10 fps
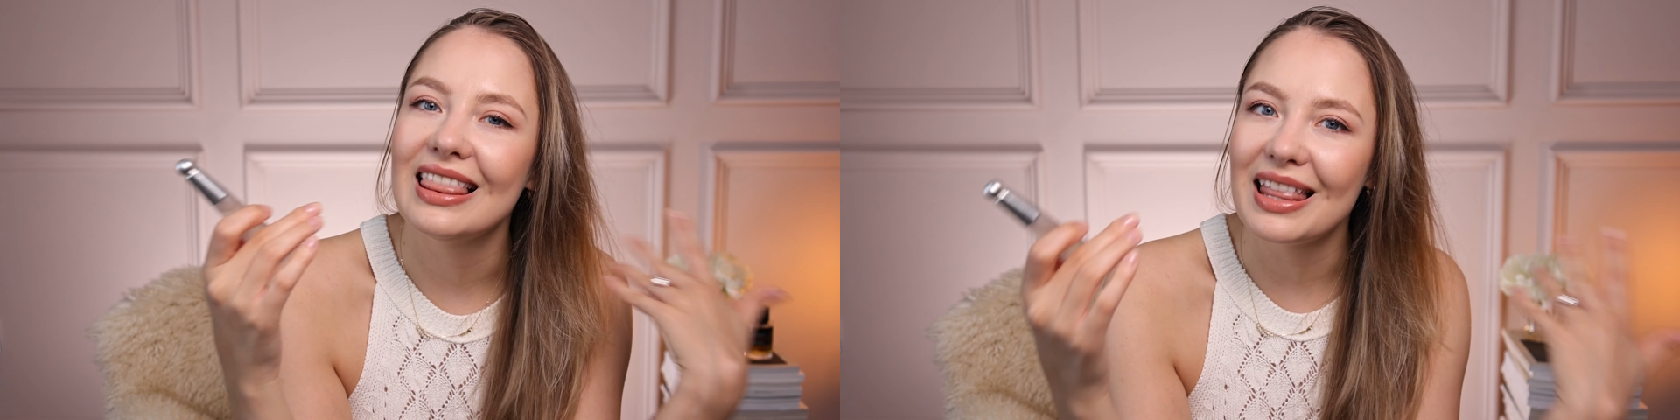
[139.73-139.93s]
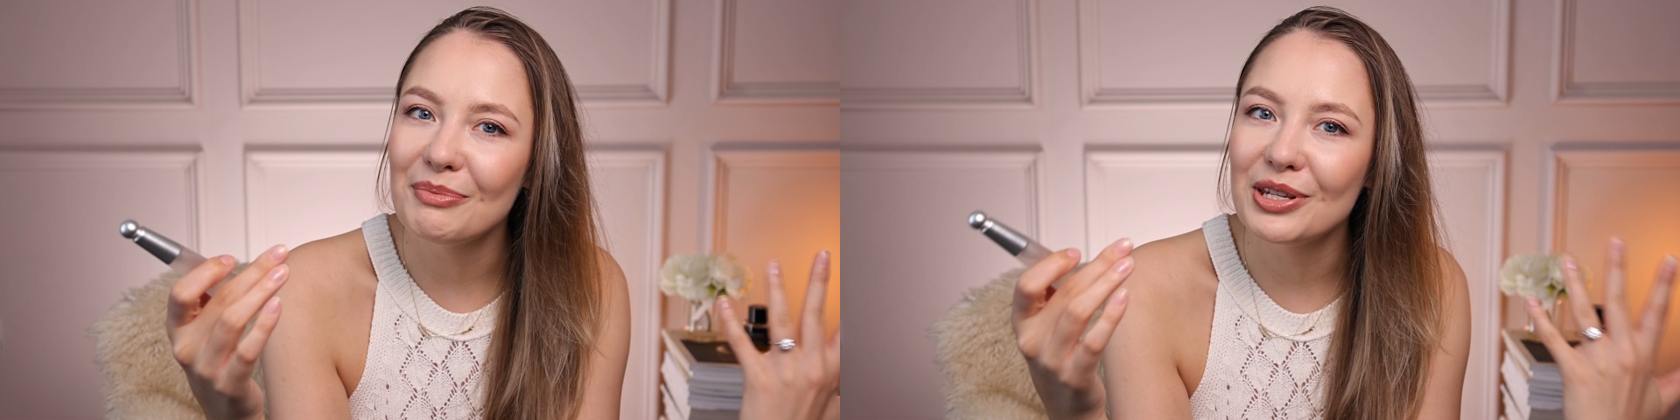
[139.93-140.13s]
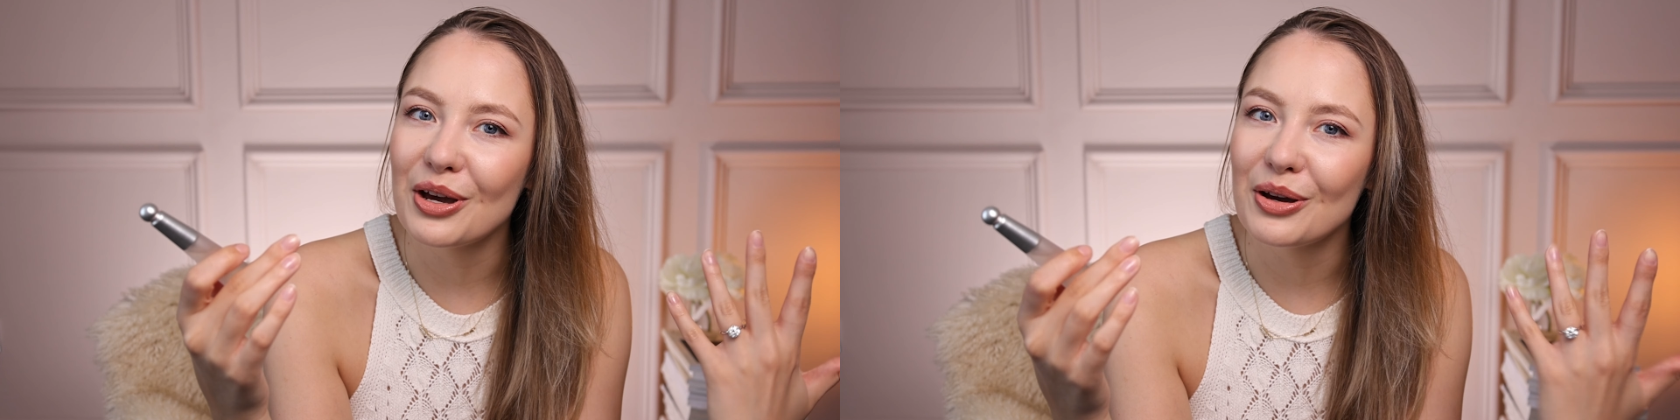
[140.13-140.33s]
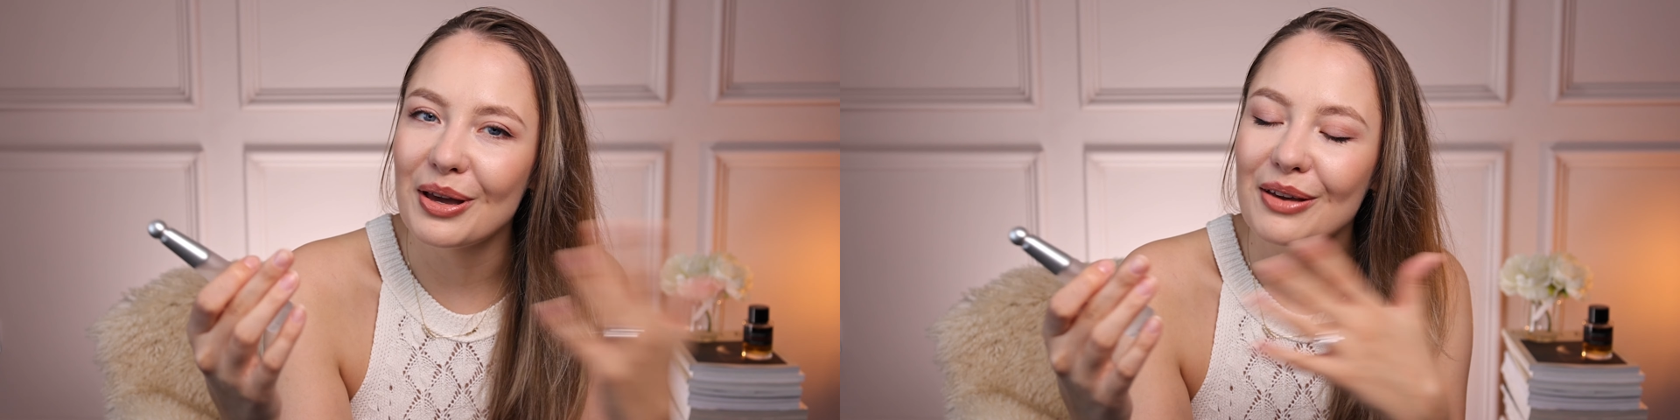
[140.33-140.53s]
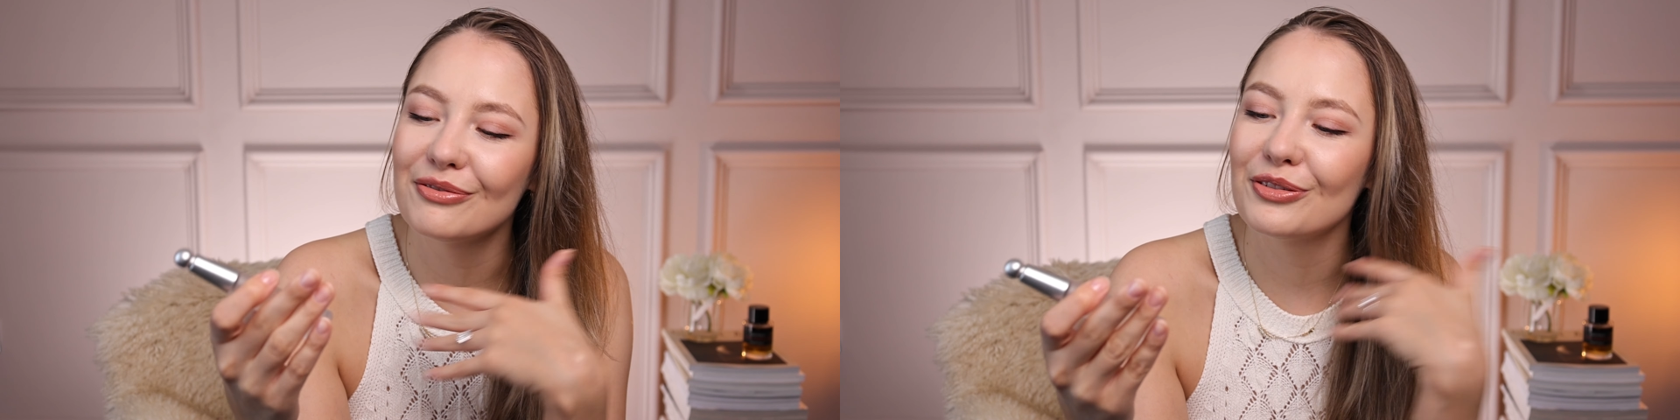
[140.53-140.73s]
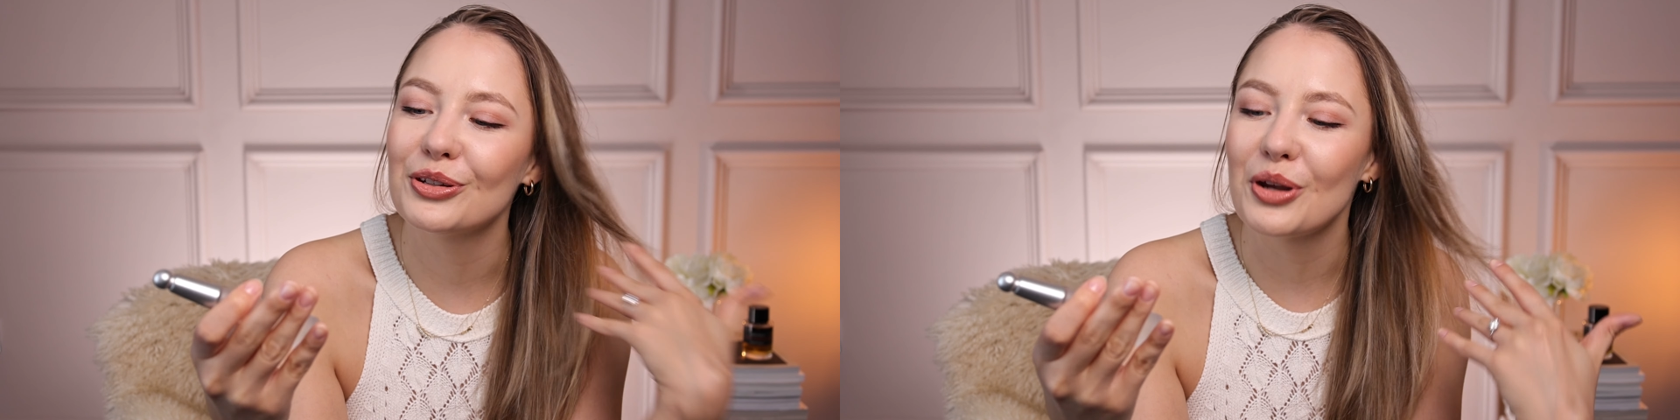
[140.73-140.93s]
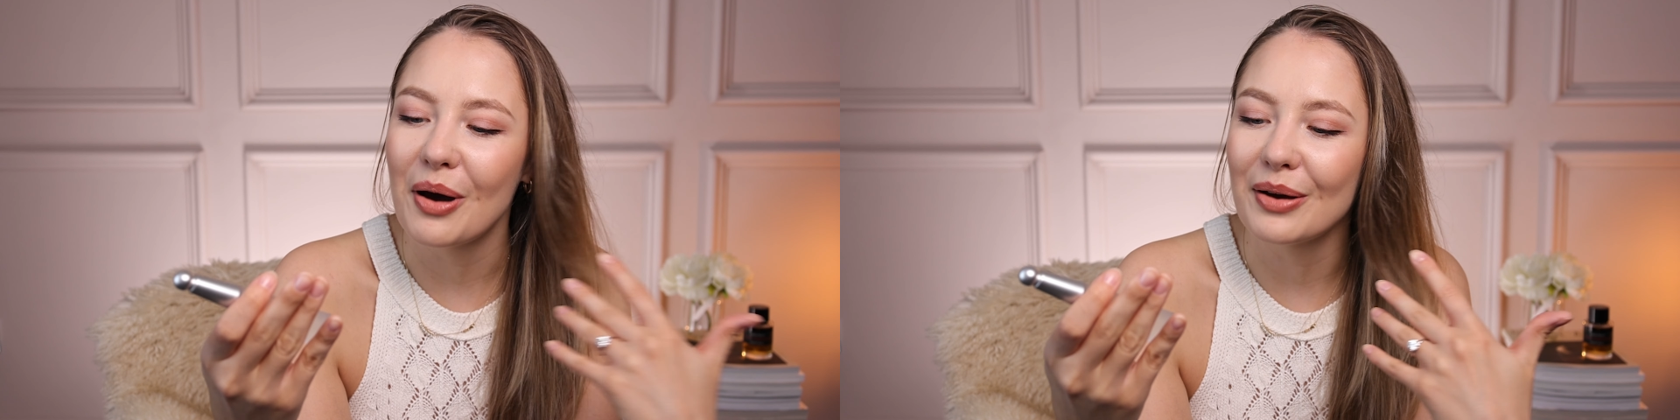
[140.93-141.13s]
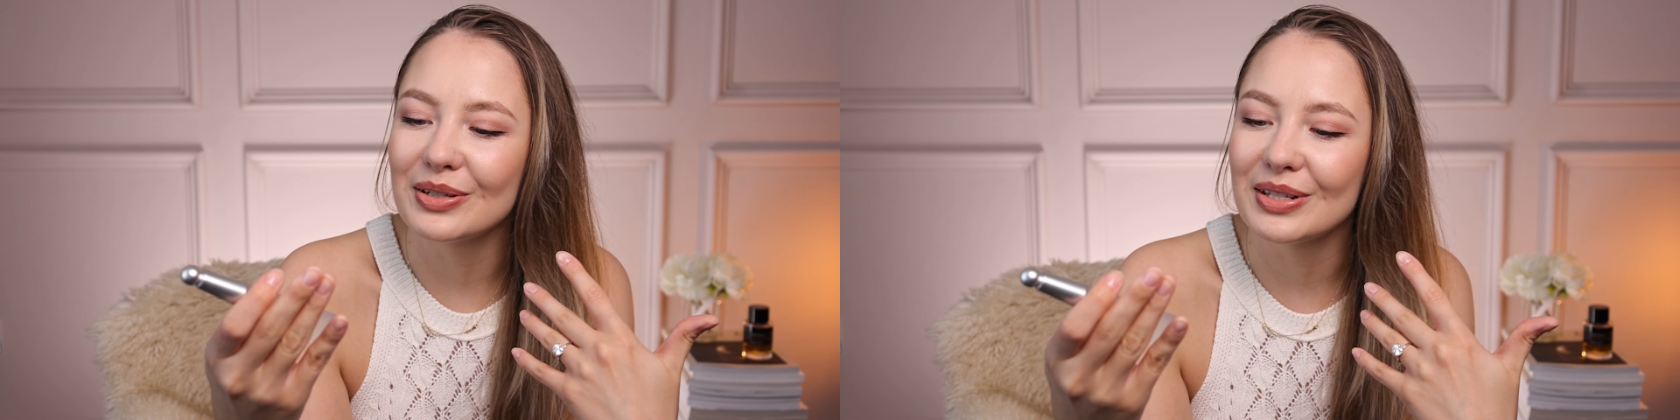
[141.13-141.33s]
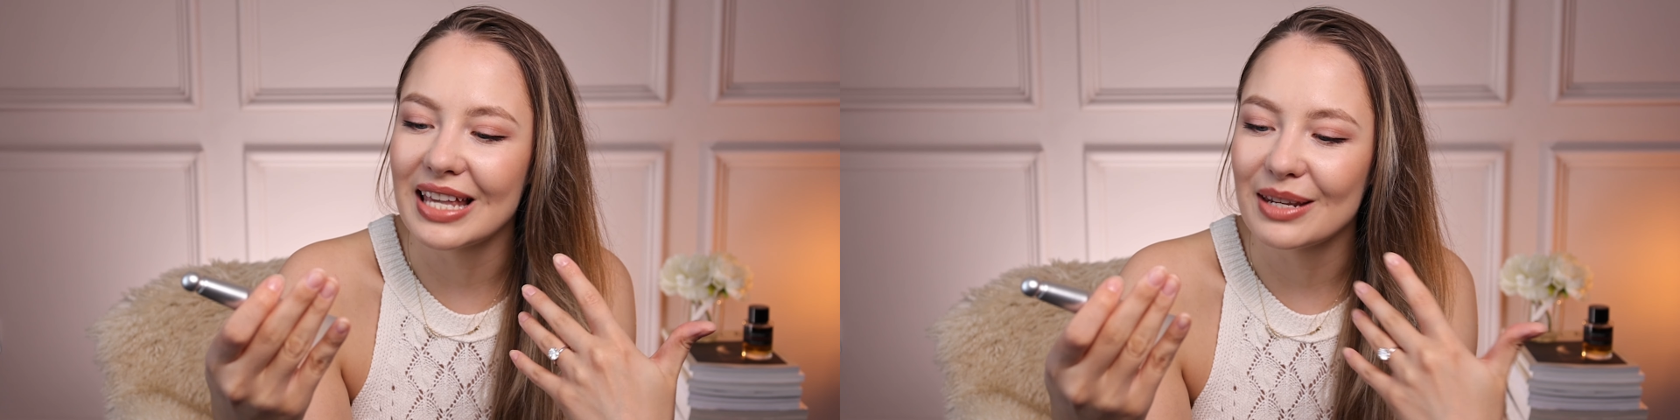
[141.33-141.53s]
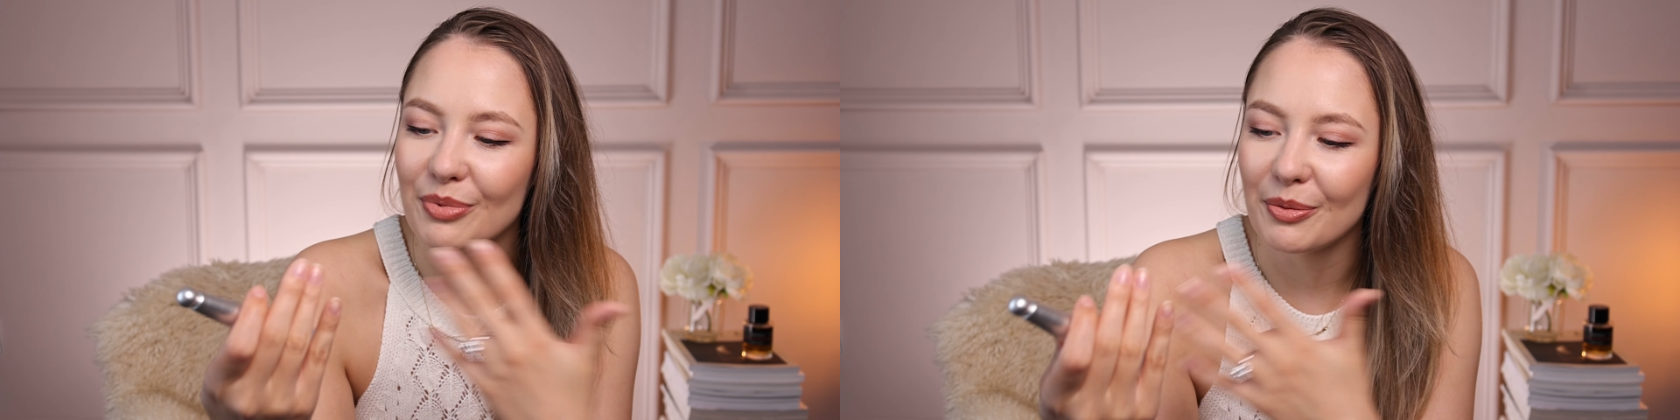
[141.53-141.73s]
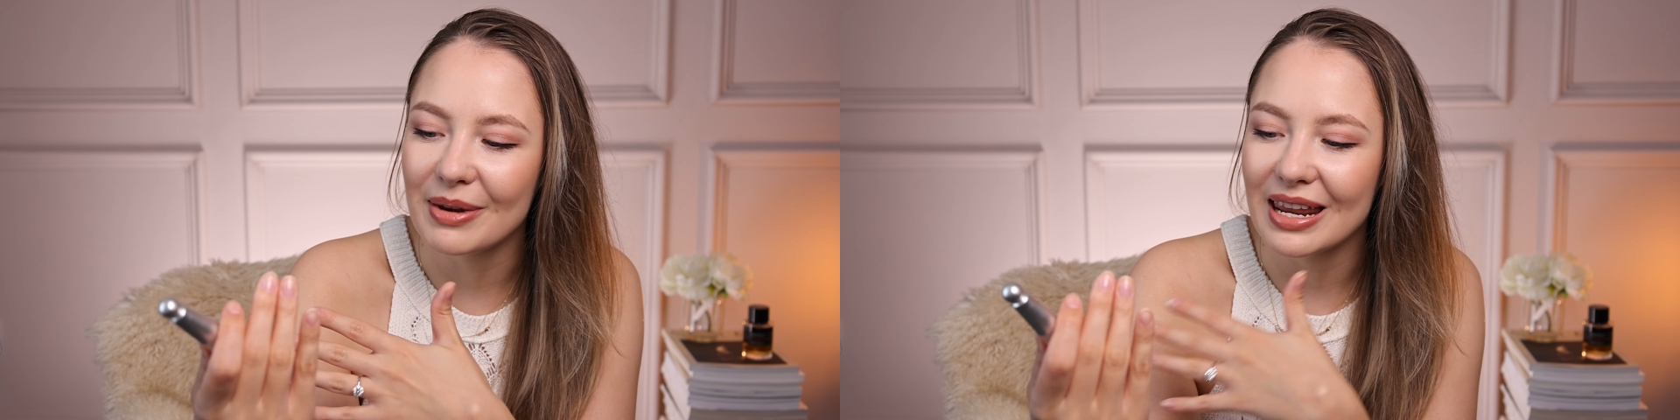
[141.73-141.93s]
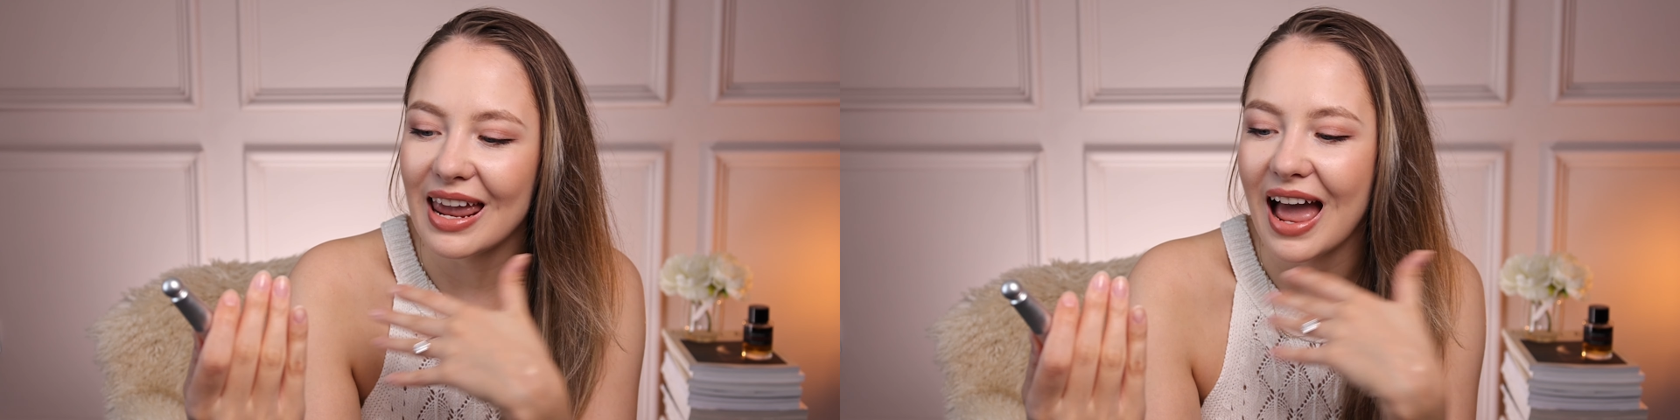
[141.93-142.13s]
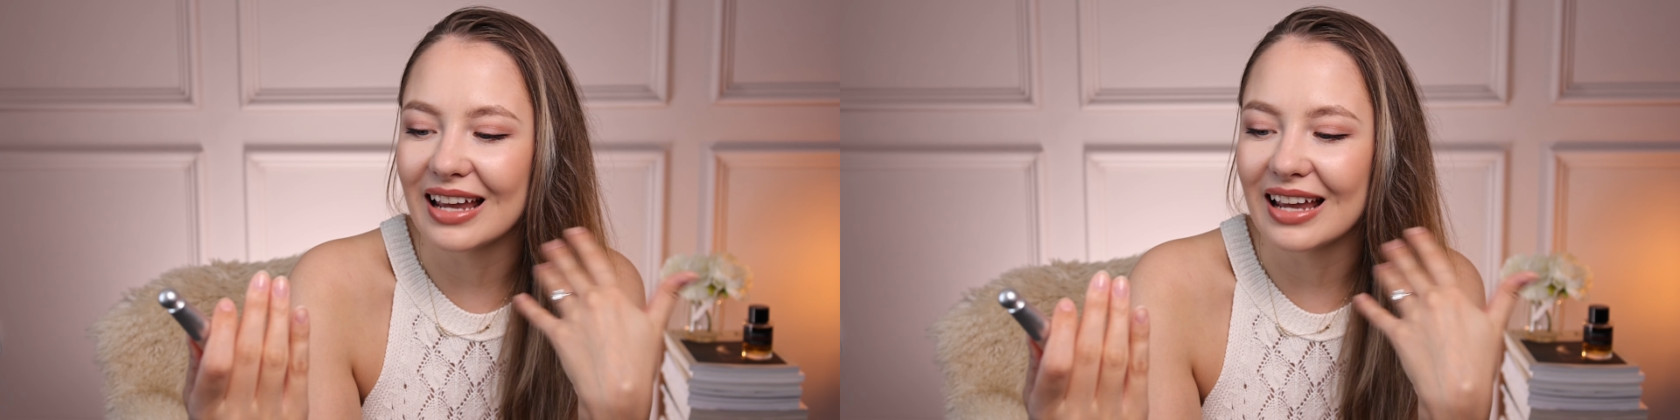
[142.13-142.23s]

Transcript: Let me know if you know how to say it properly.